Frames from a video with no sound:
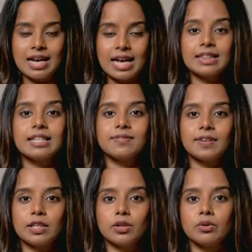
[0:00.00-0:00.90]
In this
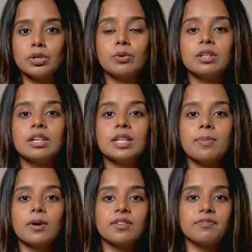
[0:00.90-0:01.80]
video, you will learn
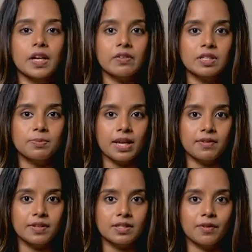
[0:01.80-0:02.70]
about the various
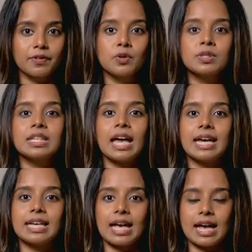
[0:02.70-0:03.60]
benefits of using
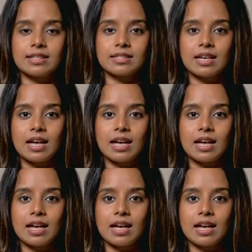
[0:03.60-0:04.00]
AKS